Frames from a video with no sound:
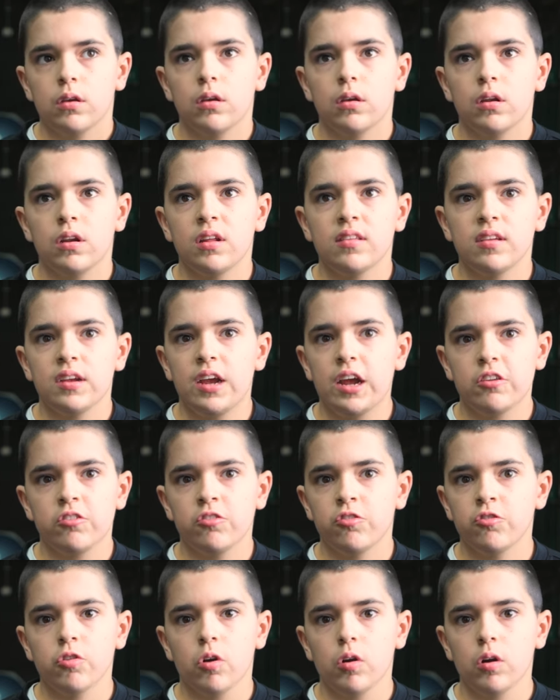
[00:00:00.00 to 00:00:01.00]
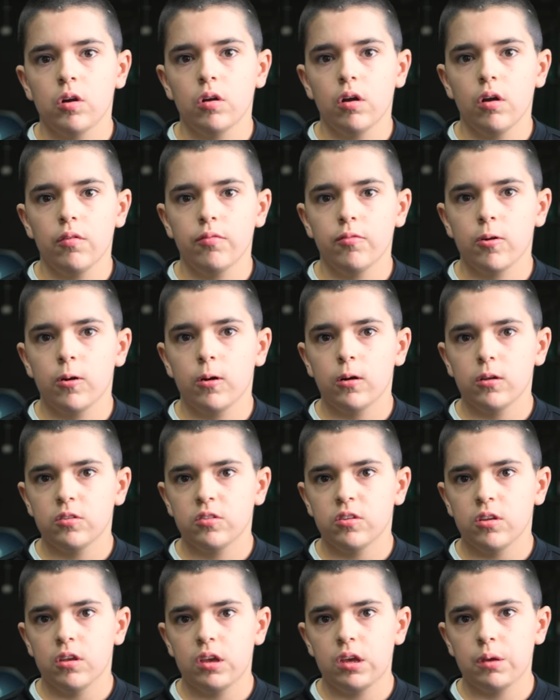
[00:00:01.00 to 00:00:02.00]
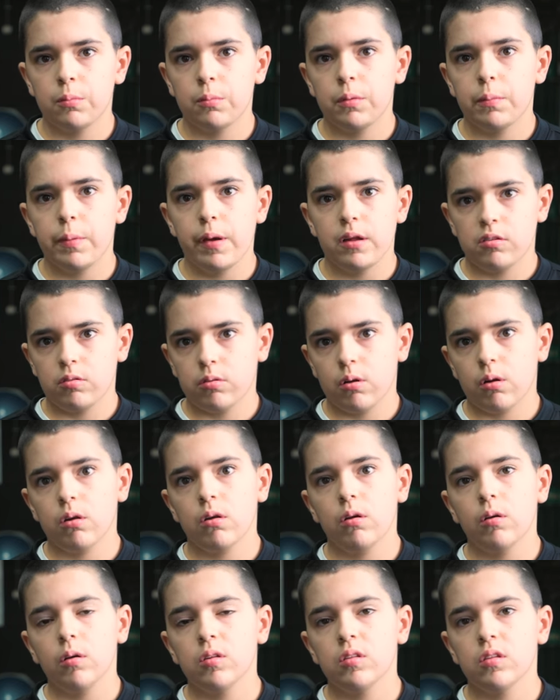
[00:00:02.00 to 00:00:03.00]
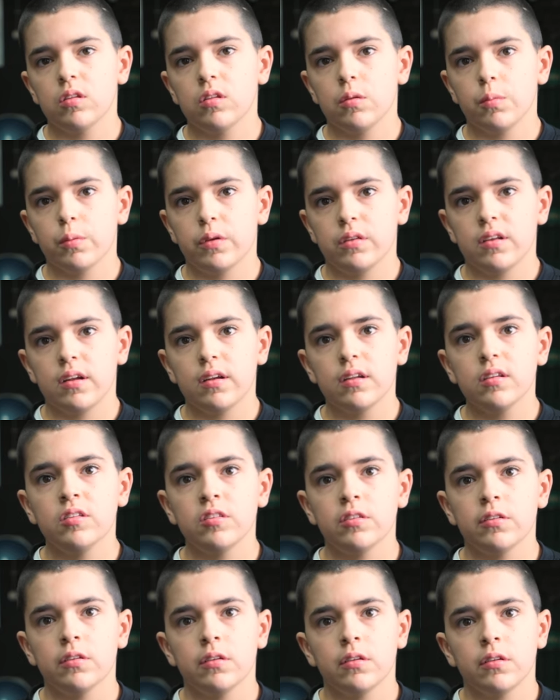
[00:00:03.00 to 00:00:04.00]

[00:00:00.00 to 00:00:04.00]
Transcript: You need to get stronger off court so you can be better on court to play tennis.